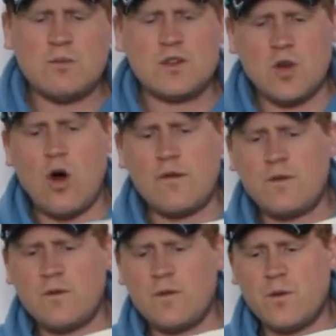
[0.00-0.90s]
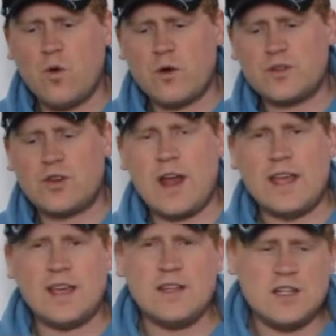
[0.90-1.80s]
designed for
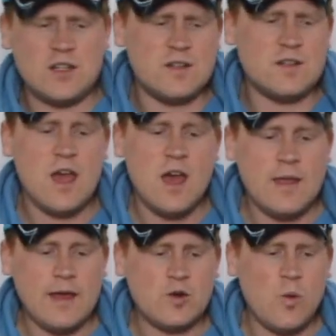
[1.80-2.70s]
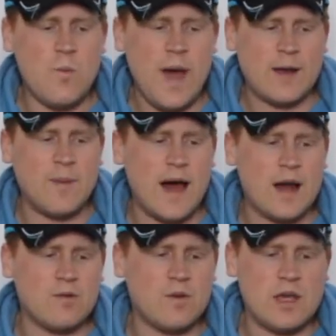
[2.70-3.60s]
Australian conditions, the actual back
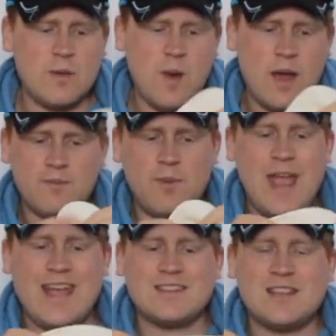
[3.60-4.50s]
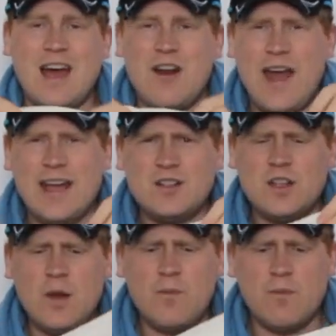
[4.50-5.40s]
part of the pants are
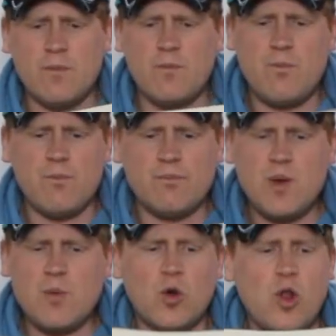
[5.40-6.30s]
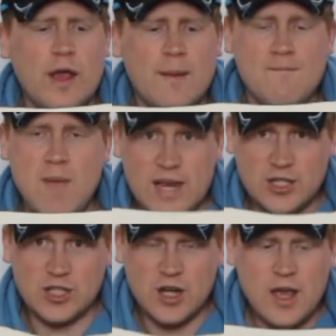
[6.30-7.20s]
actually a bit more like a
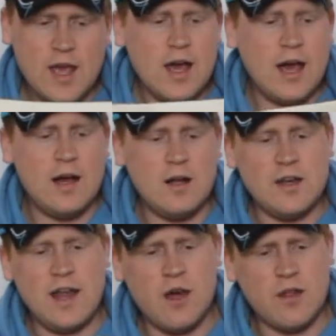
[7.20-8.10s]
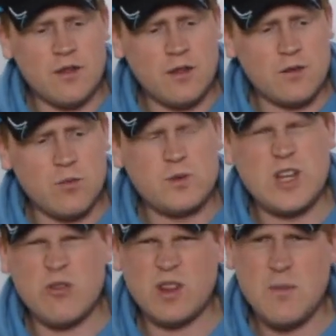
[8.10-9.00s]
mesh. Now,
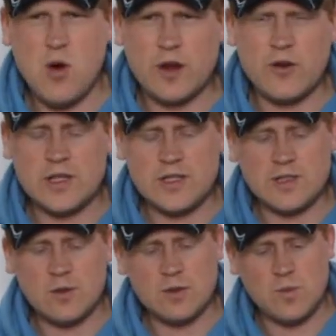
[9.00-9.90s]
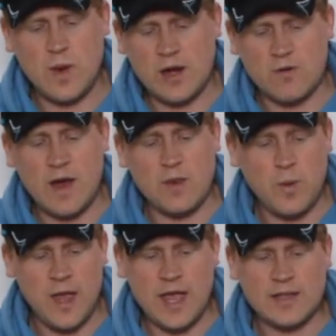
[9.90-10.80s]
generally my criticism has been of other
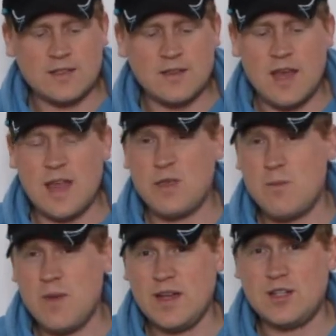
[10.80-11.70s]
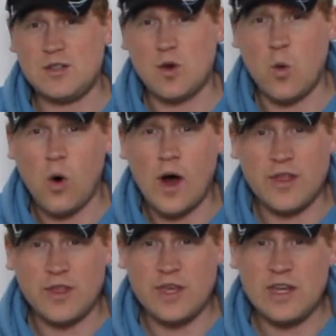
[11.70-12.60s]
pants that the mesh is
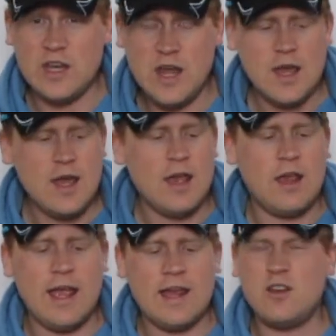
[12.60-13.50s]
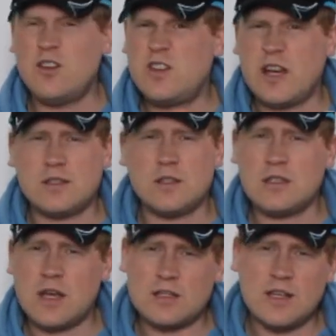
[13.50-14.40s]
quite thin and
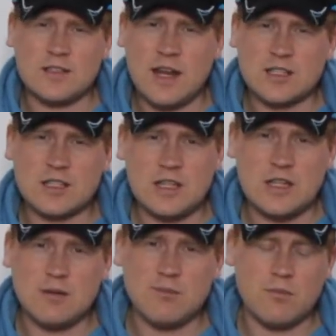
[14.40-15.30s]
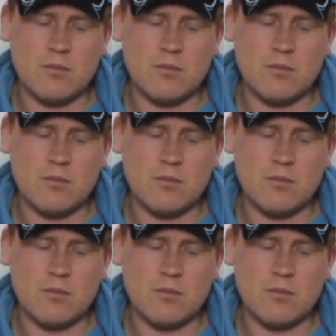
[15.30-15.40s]
doesn't actually